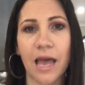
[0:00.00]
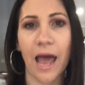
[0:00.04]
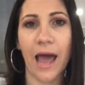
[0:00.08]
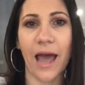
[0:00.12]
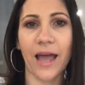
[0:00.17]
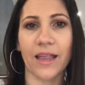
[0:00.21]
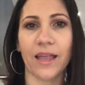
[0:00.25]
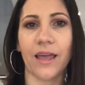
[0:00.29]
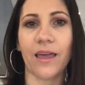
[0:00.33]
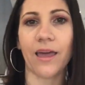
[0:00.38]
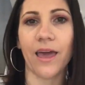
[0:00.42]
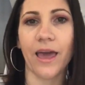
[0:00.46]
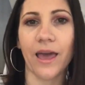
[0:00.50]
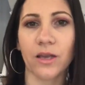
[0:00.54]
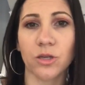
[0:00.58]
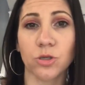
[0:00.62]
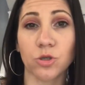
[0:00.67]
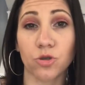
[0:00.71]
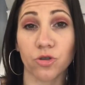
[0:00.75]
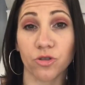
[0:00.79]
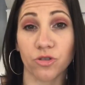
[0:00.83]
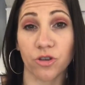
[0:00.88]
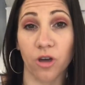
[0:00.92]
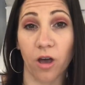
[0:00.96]
adding
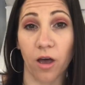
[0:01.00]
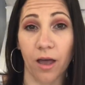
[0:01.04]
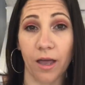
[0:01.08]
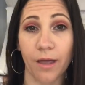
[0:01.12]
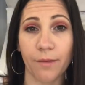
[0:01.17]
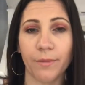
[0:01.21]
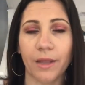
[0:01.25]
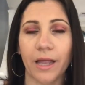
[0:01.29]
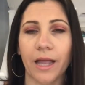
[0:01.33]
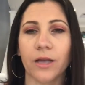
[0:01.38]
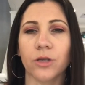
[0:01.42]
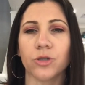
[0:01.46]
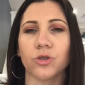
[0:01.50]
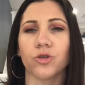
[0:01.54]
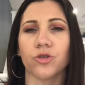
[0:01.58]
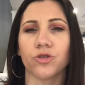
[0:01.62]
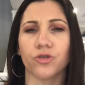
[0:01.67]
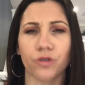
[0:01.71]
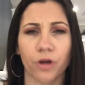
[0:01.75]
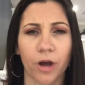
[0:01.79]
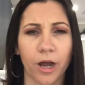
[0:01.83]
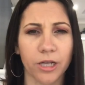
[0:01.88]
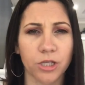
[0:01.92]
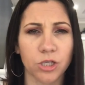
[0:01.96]
extra time and extra
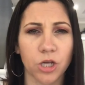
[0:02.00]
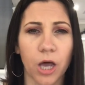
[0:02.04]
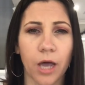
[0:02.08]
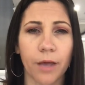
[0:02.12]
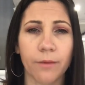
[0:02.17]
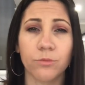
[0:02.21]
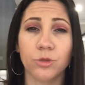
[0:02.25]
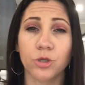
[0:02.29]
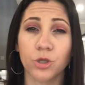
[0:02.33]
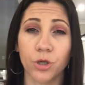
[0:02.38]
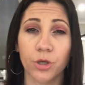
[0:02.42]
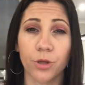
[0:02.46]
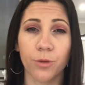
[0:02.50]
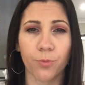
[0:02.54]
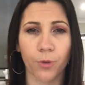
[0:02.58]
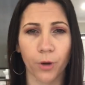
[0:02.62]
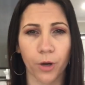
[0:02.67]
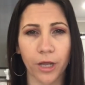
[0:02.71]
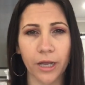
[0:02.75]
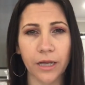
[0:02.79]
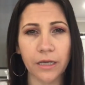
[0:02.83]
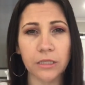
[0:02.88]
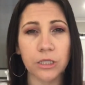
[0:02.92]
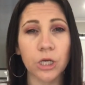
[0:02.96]
dry time to the
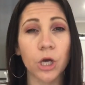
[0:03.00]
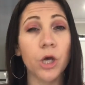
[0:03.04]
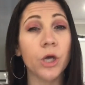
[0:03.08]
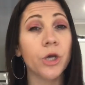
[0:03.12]
product,